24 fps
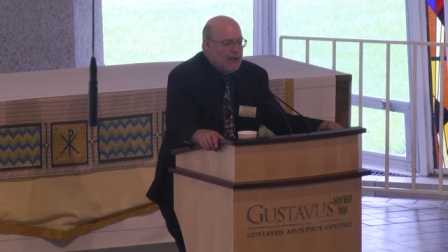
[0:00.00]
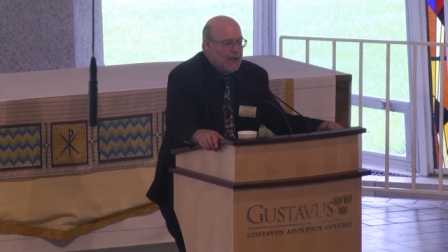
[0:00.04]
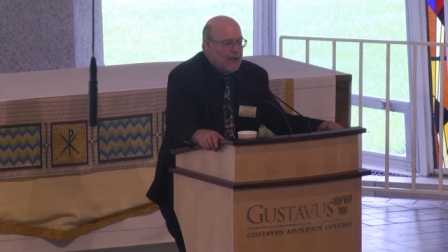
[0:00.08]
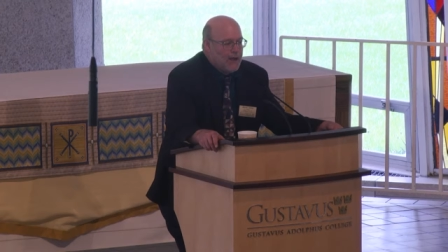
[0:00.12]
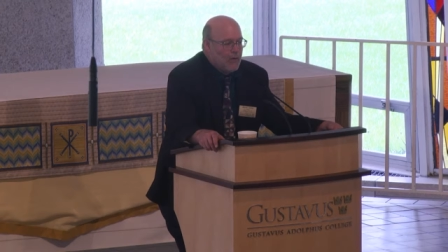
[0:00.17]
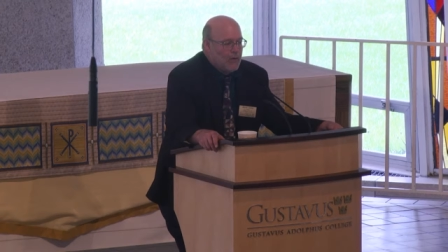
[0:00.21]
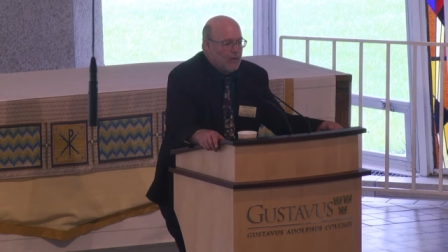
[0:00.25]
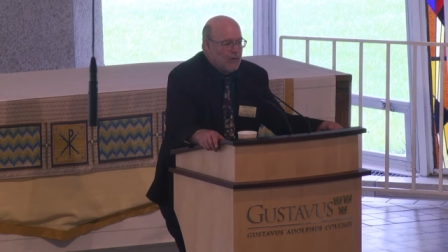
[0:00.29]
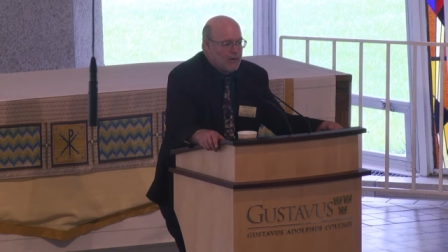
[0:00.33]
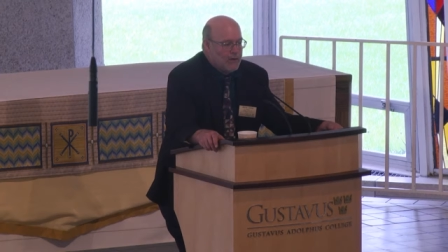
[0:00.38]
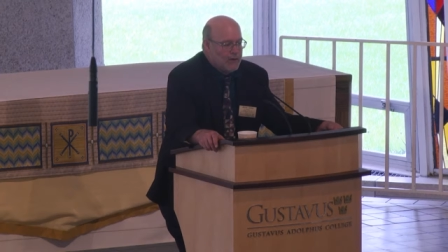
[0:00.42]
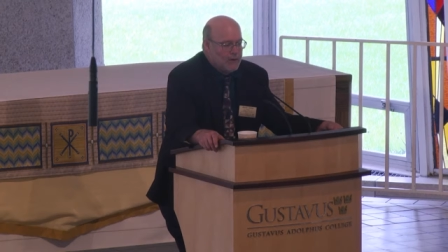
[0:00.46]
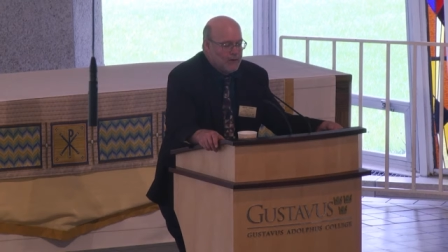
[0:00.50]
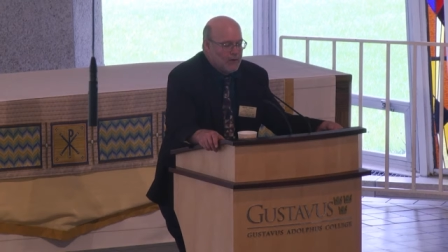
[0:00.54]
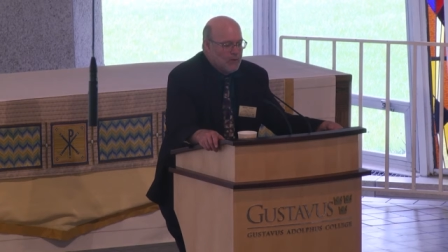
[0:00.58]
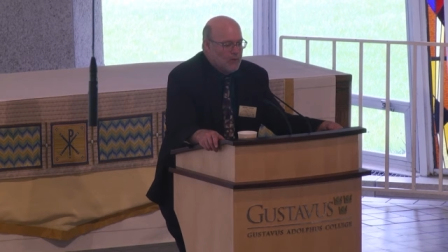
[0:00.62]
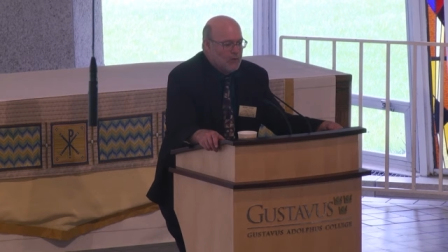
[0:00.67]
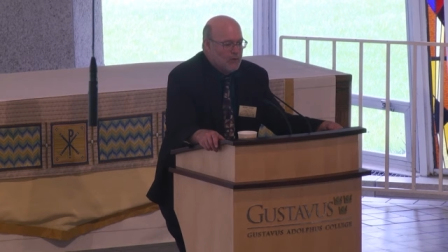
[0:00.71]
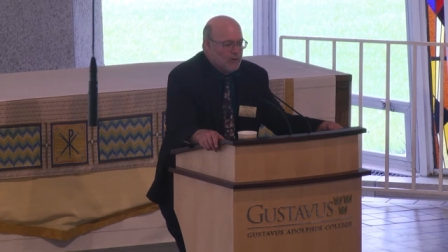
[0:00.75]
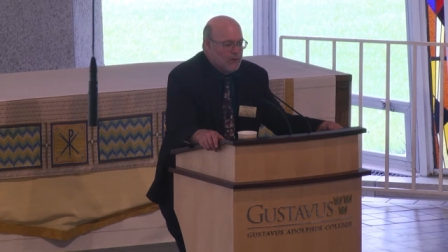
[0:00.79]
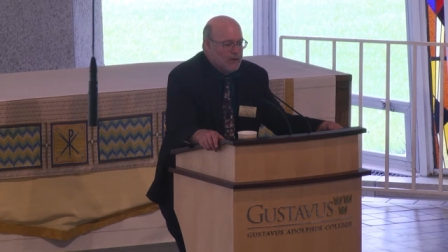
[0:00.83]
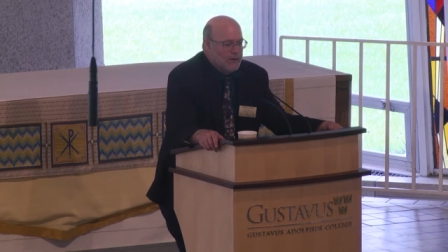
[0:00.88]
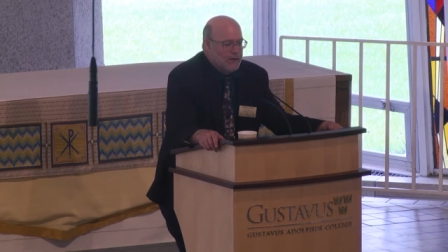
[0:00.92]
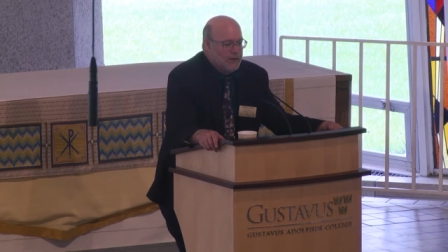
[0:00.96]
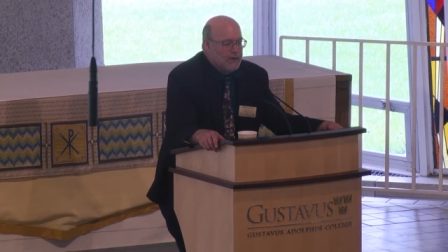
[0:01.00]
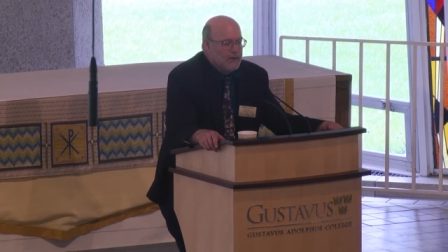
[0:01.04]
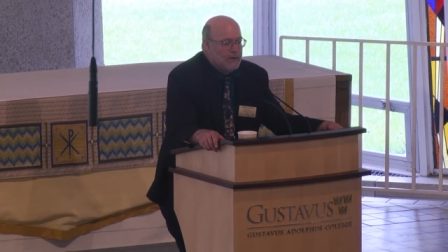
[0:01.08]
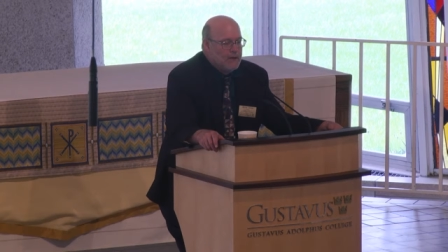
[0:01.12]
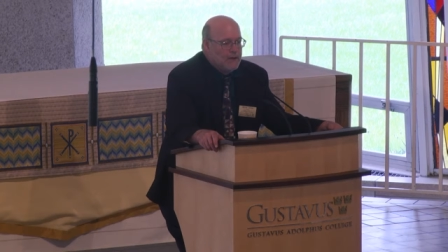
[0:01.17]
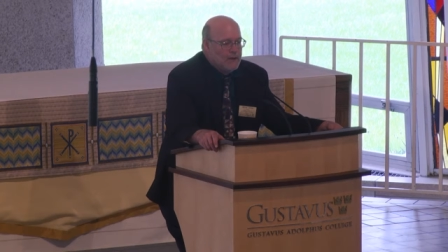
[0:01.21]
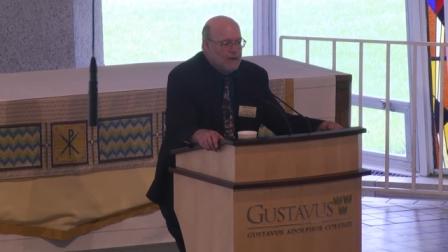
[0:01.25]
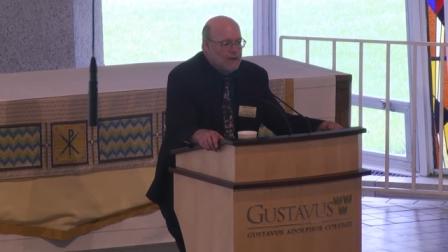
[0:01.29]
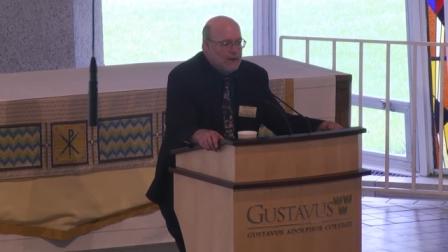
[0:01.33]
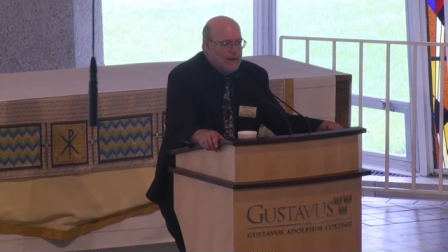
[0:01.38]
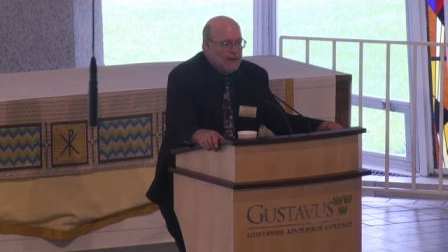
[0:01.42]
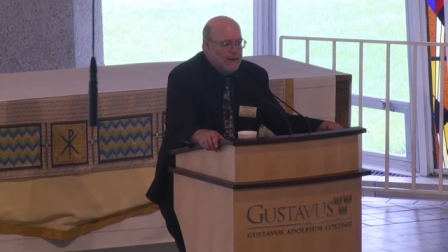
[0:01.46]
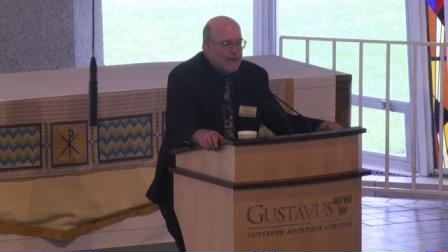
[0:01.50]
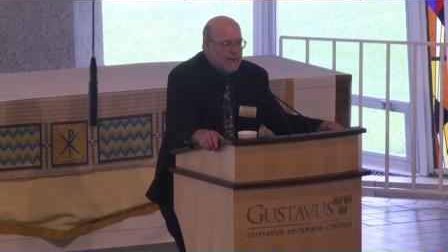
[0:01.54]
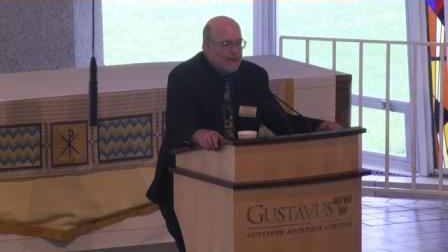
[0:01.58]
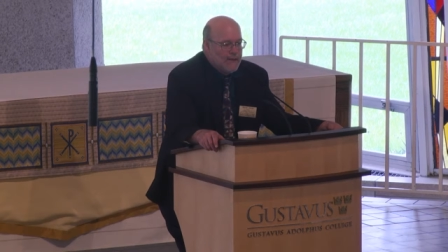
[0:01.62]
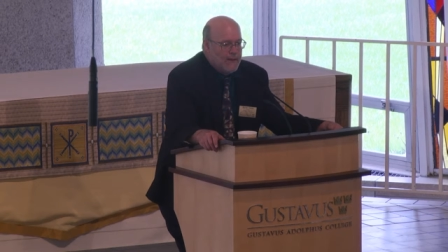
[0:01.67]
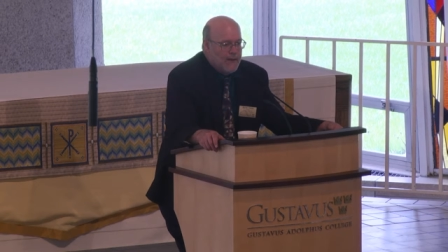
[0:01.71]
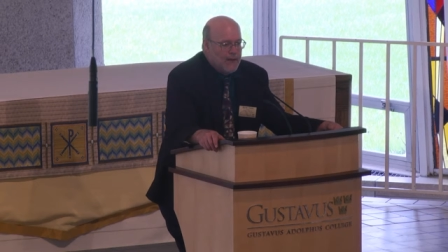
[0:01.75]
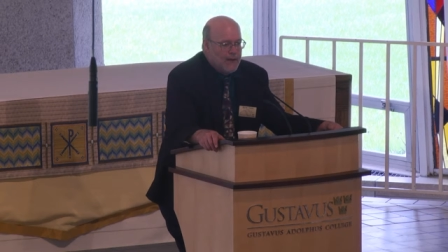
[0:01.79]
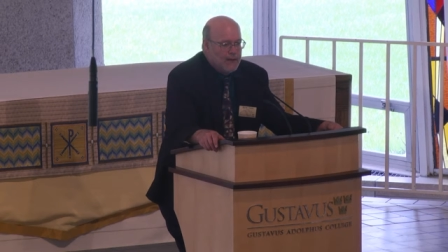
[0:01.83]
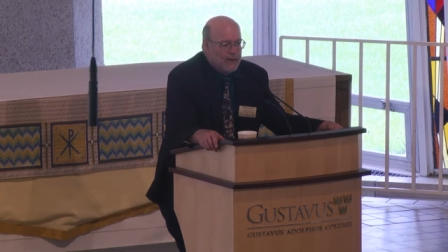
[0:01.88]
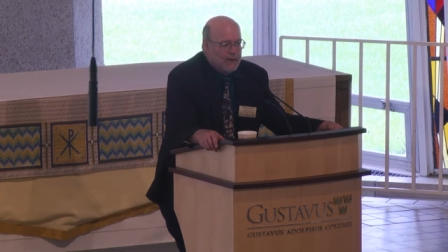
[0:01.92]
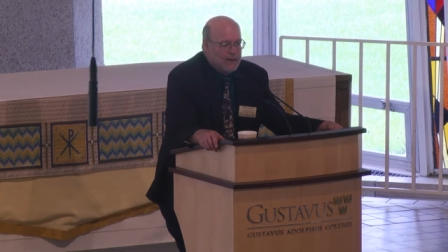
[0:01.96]
and we're a little worried
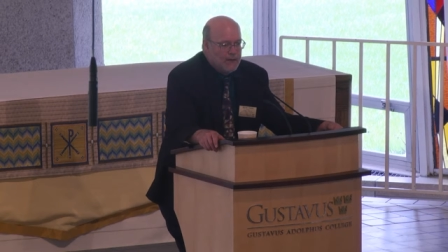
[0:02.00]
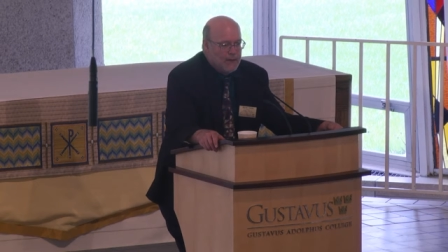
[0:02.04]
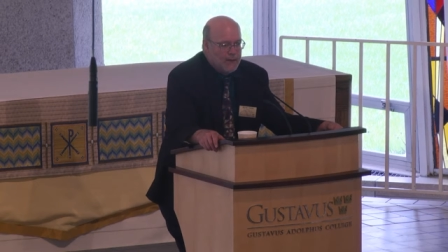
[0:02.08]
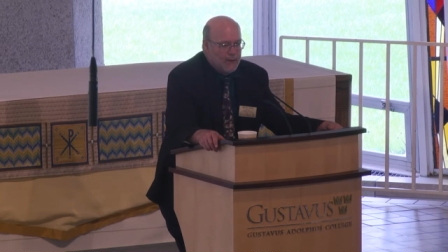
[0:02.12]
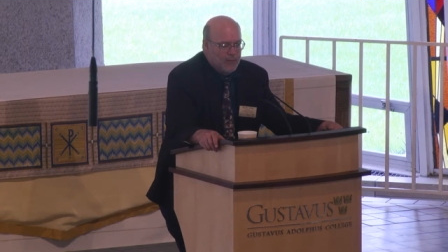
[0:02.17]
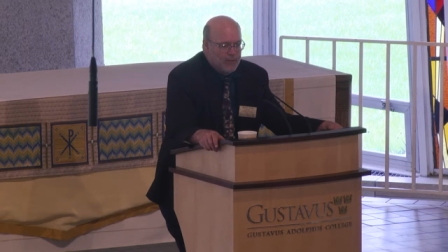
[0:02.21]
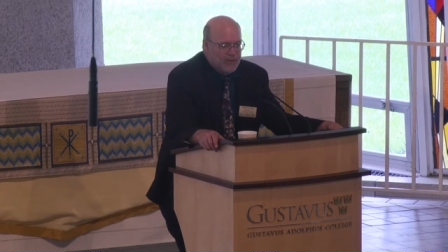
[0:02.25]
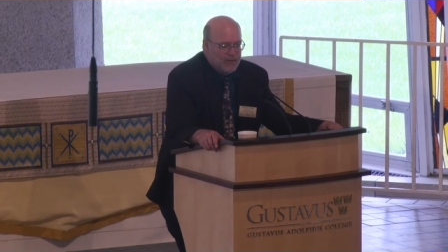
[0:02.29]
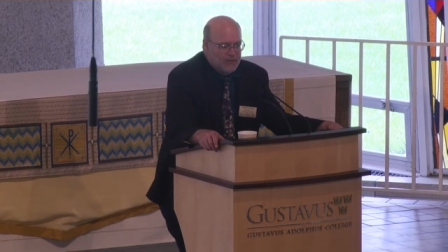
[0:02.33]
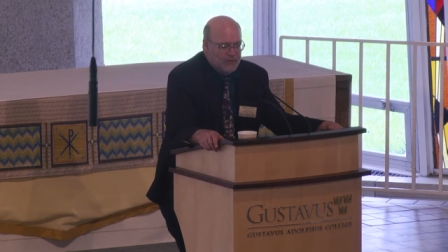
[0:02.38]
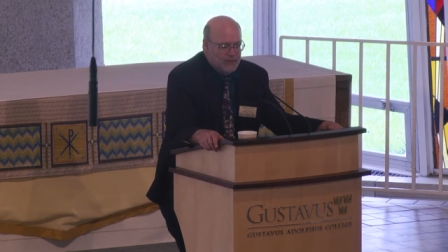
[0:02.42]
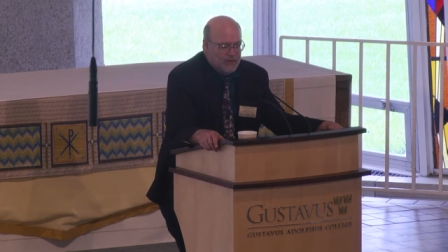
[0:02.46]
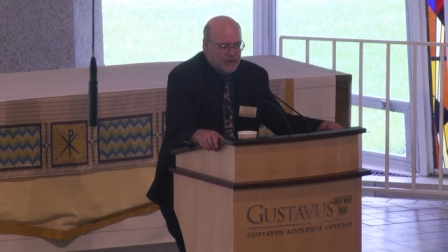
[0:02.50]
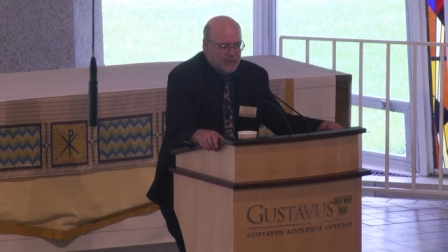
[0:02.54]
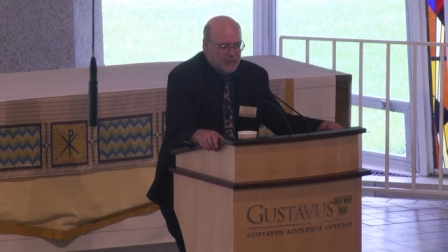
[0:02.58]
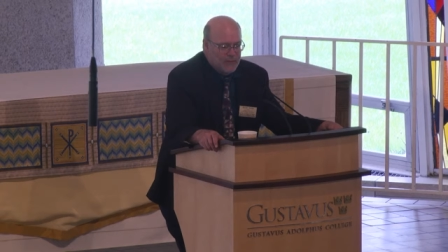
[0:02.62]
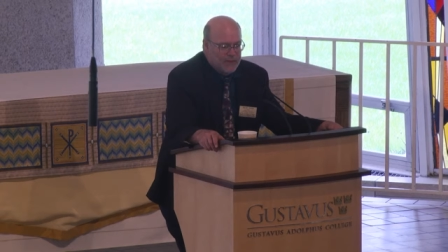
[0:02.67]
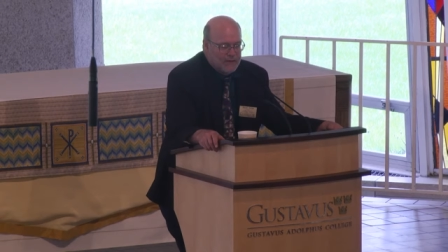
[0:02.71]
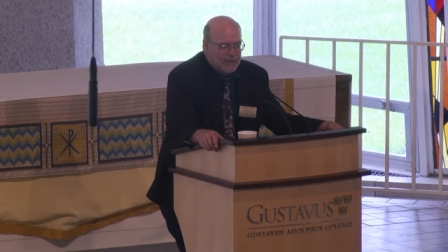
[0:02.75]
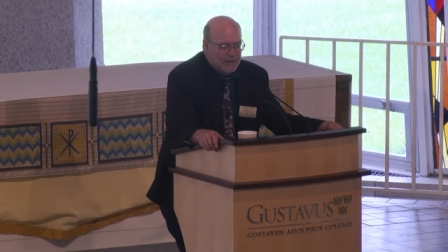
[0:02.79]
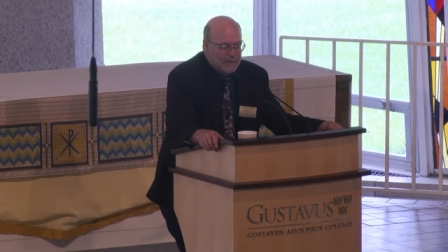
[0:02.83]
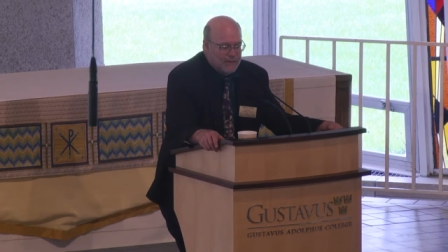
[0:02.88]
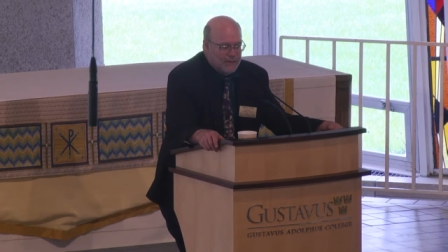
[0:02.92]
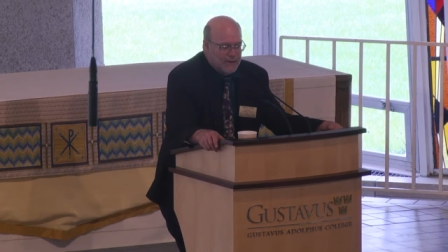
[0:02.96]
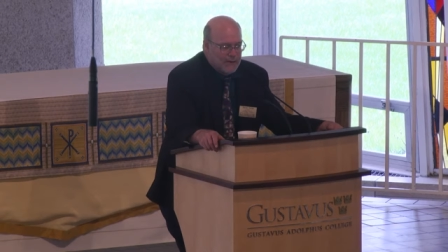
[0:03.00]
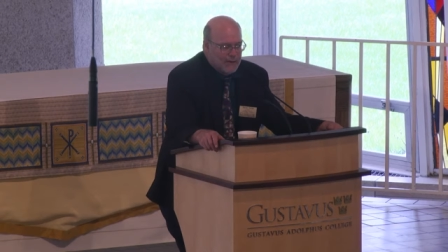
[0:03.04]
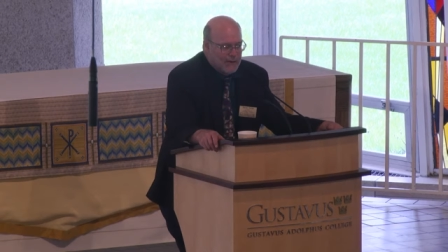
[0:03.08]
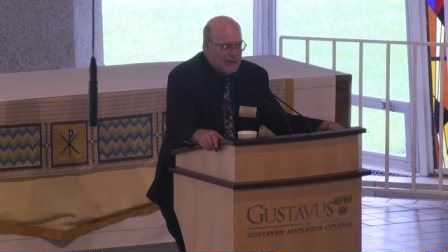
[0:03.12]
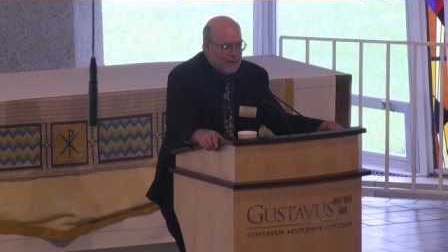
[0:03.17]
that it'll be a judgmental thing.